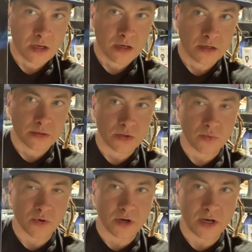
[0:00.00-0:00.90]

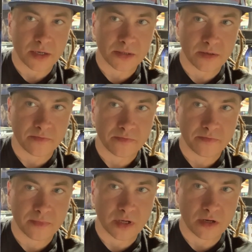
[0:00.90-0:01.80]
Super awesome.
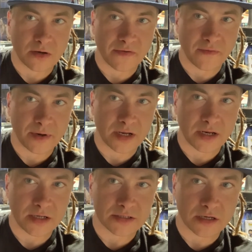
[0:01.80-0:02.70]
You know, everybody
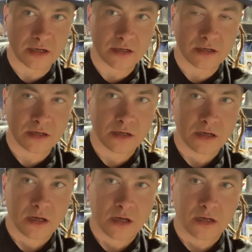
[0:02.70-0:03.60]
needs a
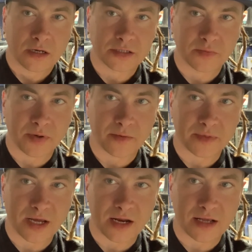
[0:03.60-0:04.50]
pimp
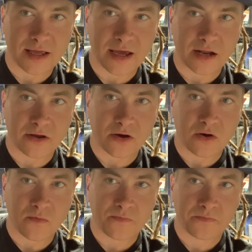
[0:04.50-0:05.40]
daddy Lando.